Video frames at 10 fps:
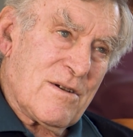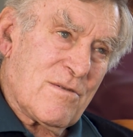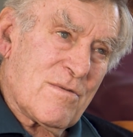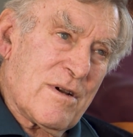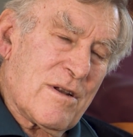
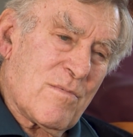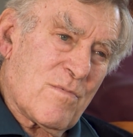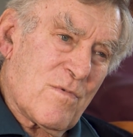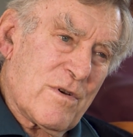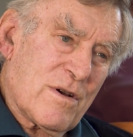But given when the,
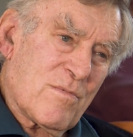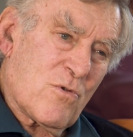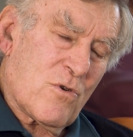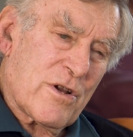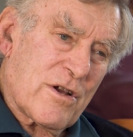I'm, given when I'm
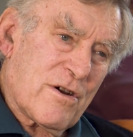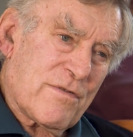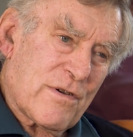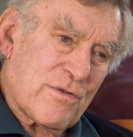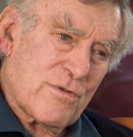walking
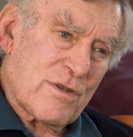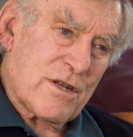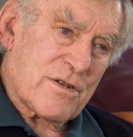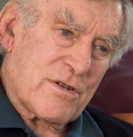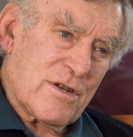off, I thought
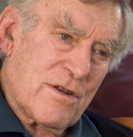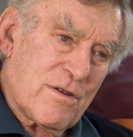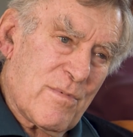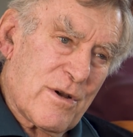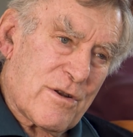that's the
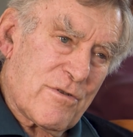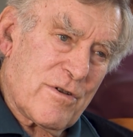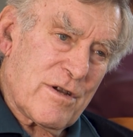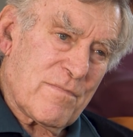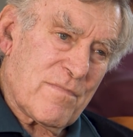end of my
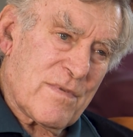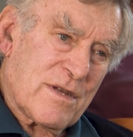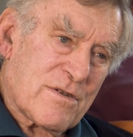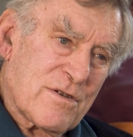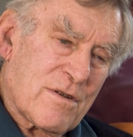career.
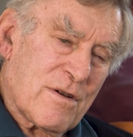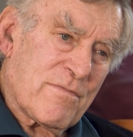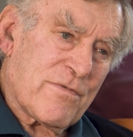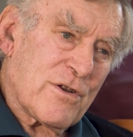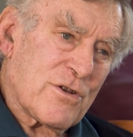Said
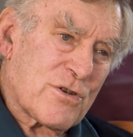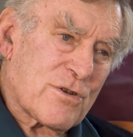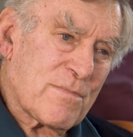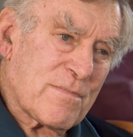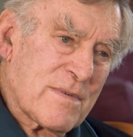I'm
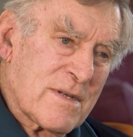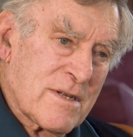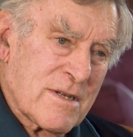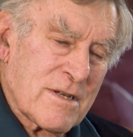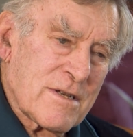finished,
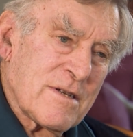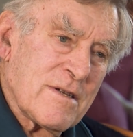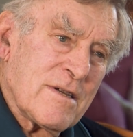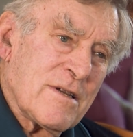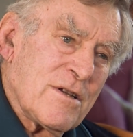and
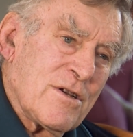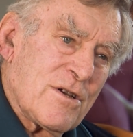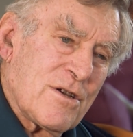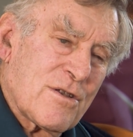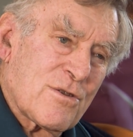
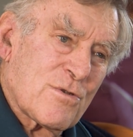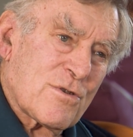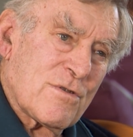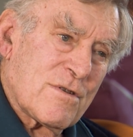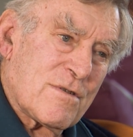you
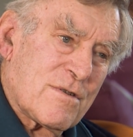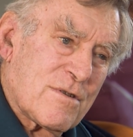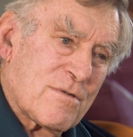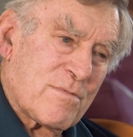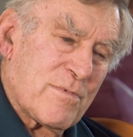thought you'd
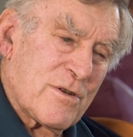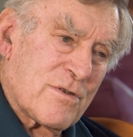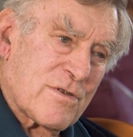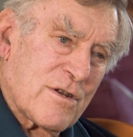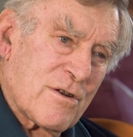been
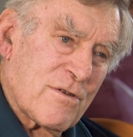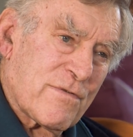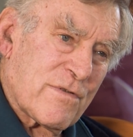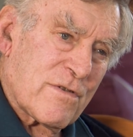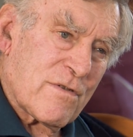sent
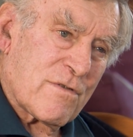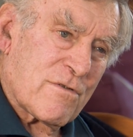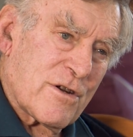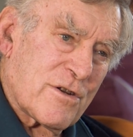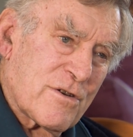off as a
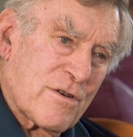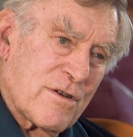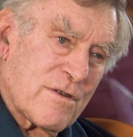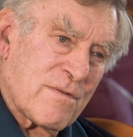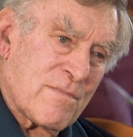tragedy,
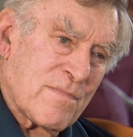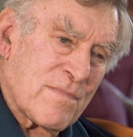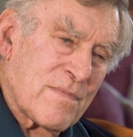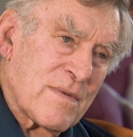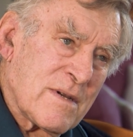and
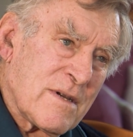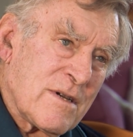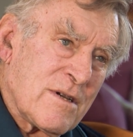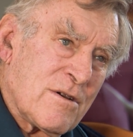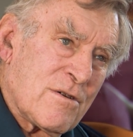
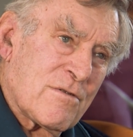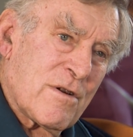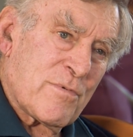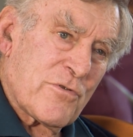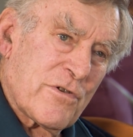
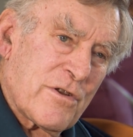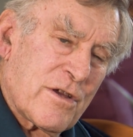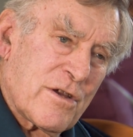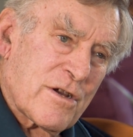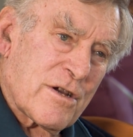
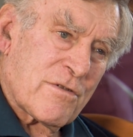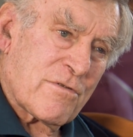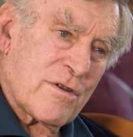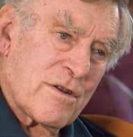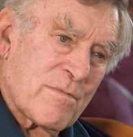representing your
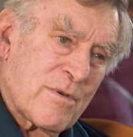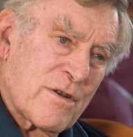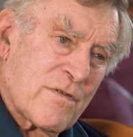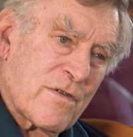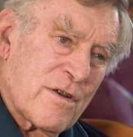country and
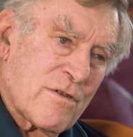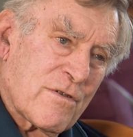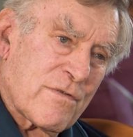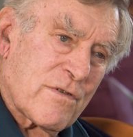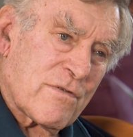being sent
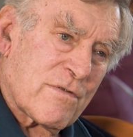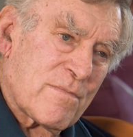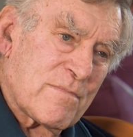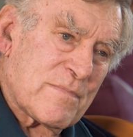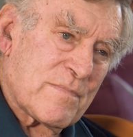off as
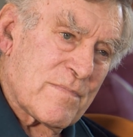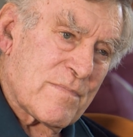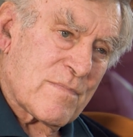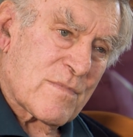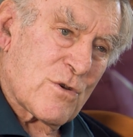
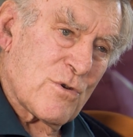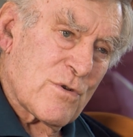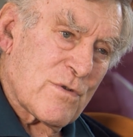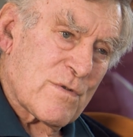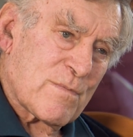
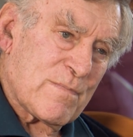curtains.